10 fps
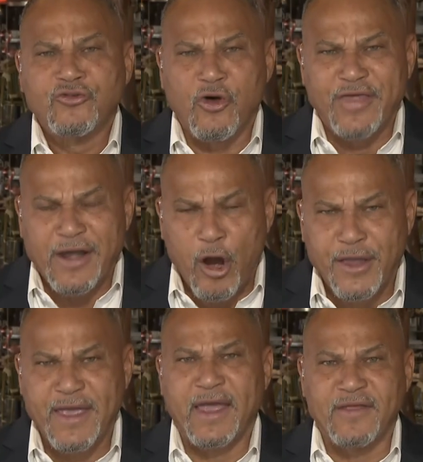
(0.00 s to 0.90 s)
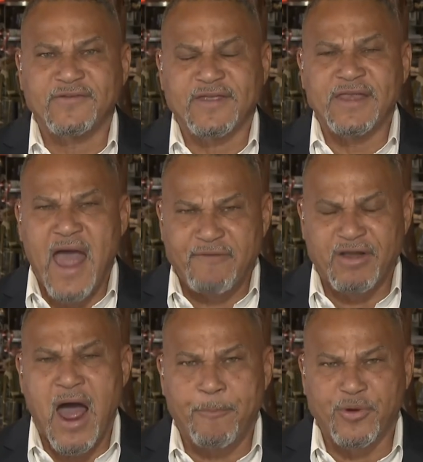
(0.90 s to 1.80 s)
so that our kids can have
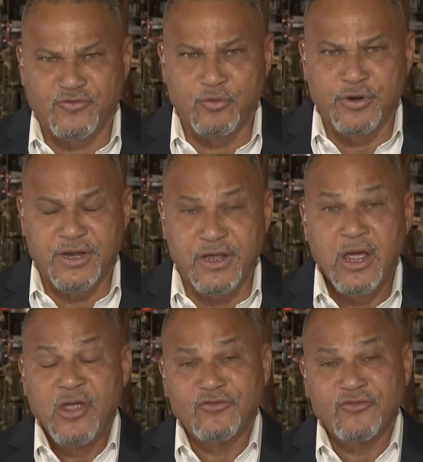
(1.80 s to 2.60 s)
an opportunity